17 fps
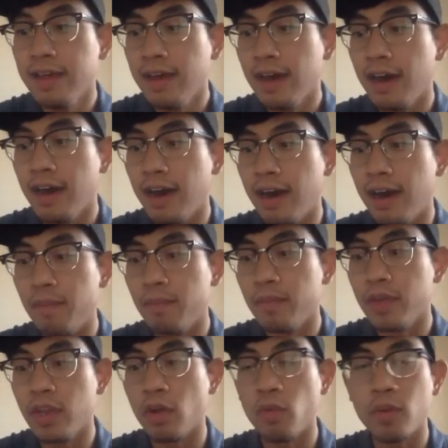
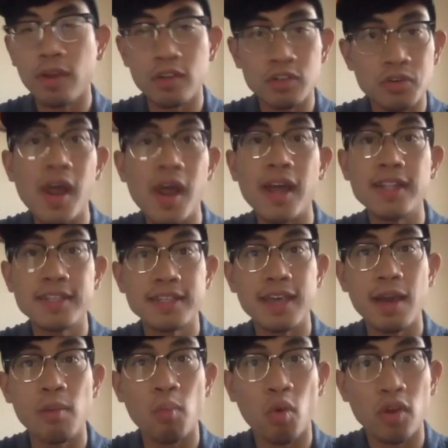We are trying to
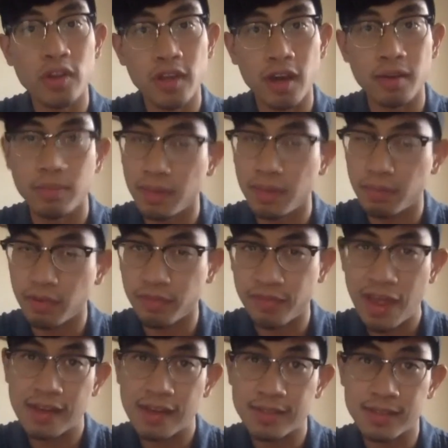get more young people
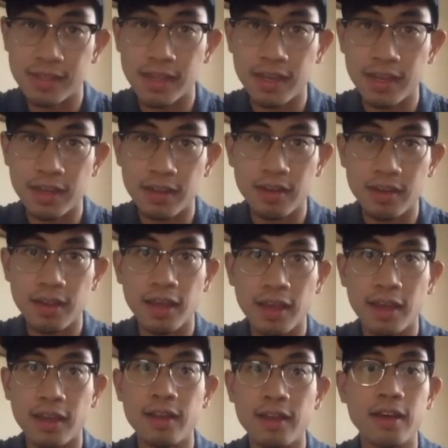vaccinated
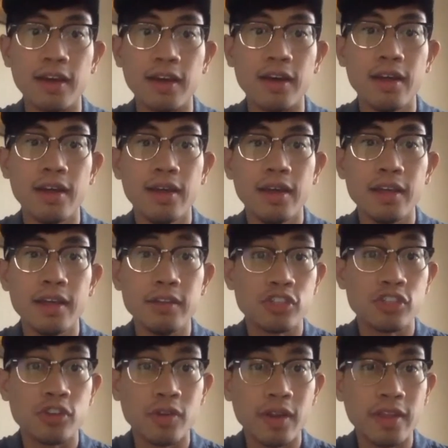and
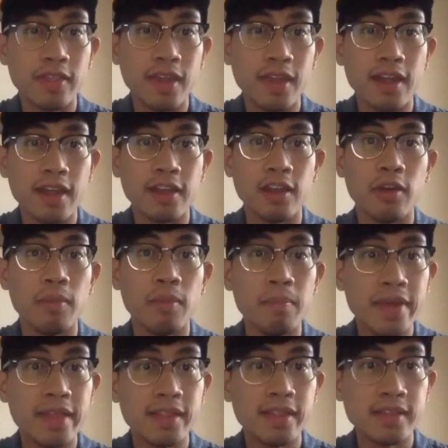ensuring that,
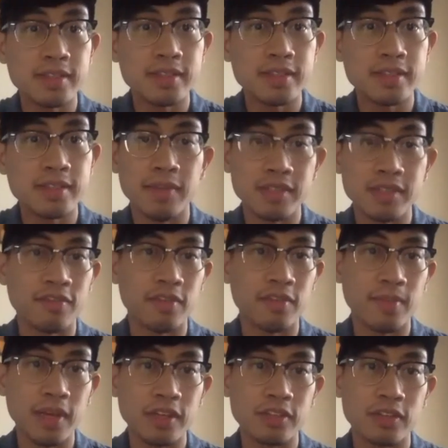myths and
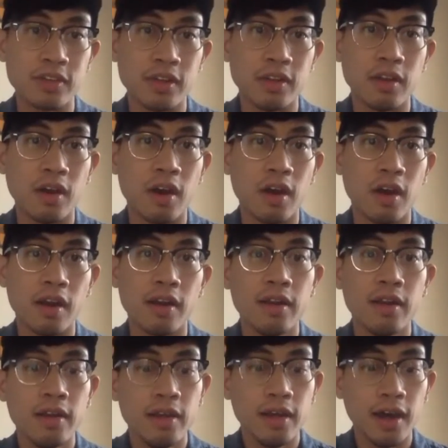misinformation
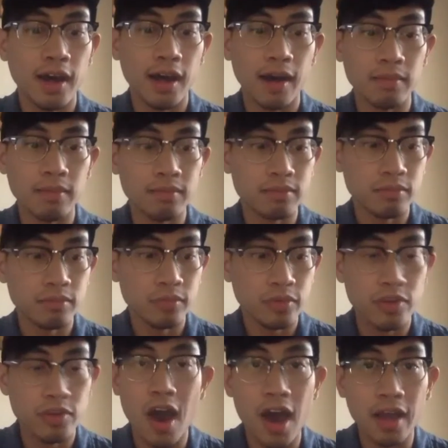are
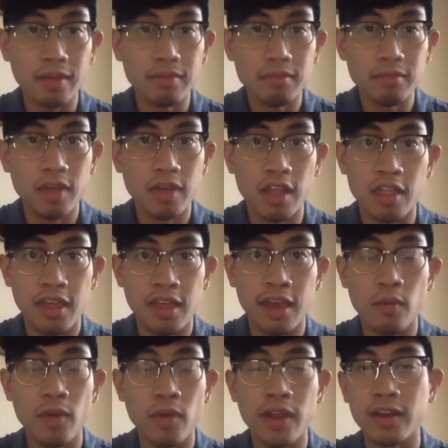not a
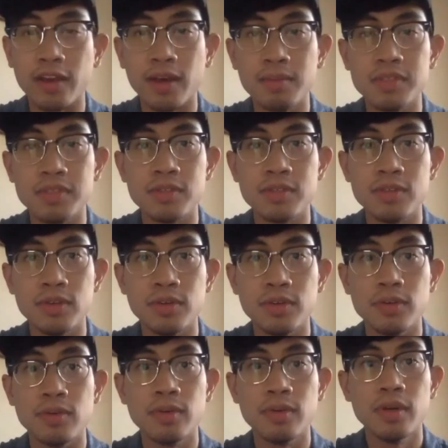thing when it comes to